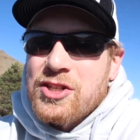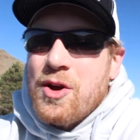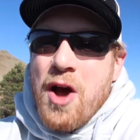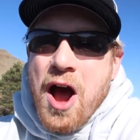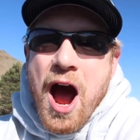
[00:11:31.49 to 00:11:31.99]

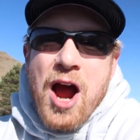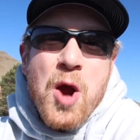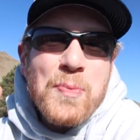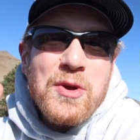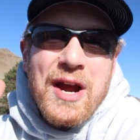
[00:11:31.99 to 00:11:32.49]
So I
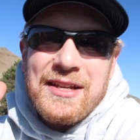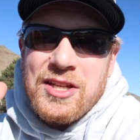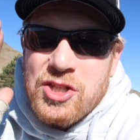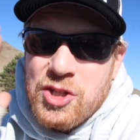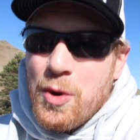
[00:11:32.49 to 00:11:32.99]
hope you guys
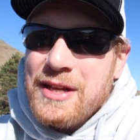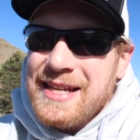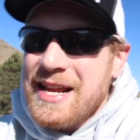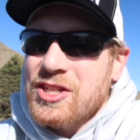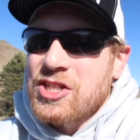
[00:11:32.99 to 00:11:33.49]
enjoyed
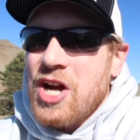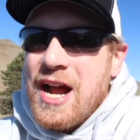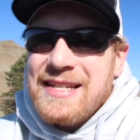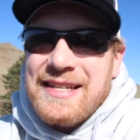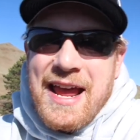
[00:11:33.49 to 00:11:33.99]
today's
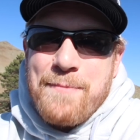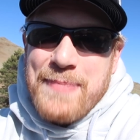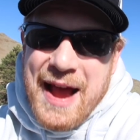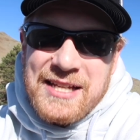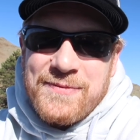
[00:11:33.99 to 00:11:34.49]
John Day
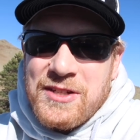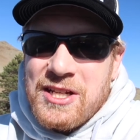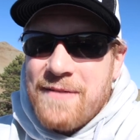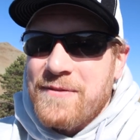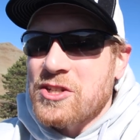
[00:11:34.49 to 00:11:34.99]
bass
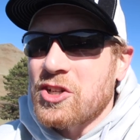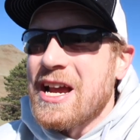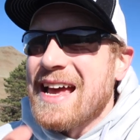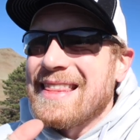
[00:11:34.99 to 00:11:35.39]
fishing adventure.